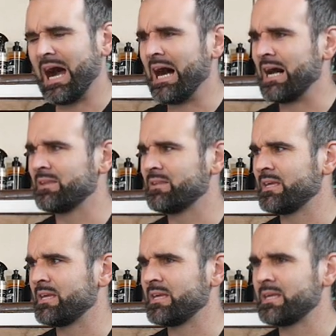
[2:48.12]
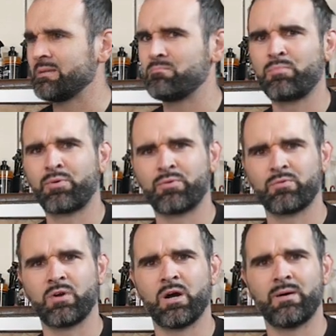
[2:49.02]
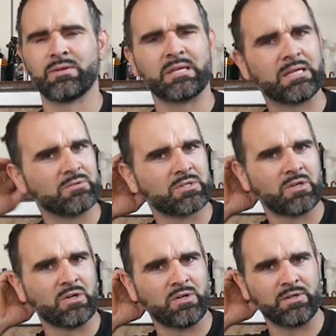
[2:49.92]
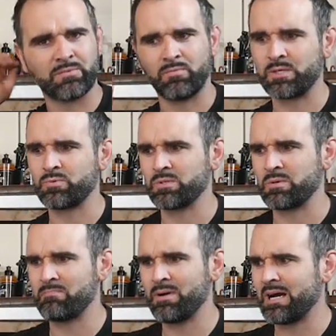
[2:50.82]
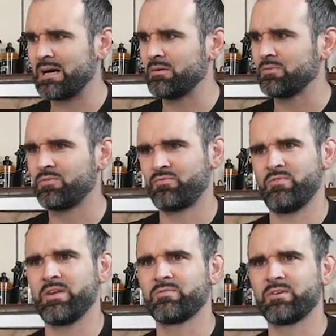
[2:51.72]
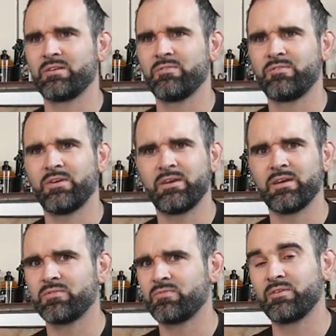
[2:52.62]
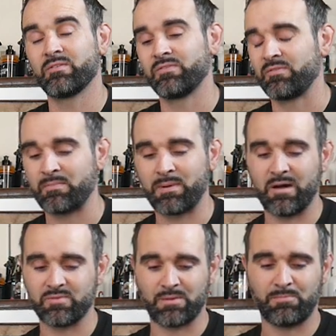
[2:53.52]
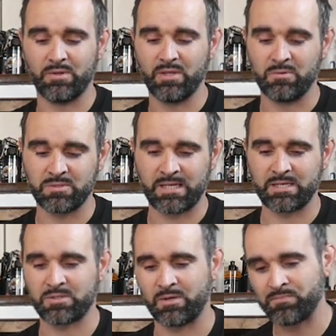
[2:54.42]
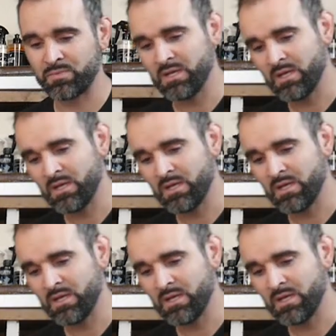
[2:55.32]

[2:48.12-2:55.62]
And the Pro, I think it was called, which was about £330, £350. I'll put those links up.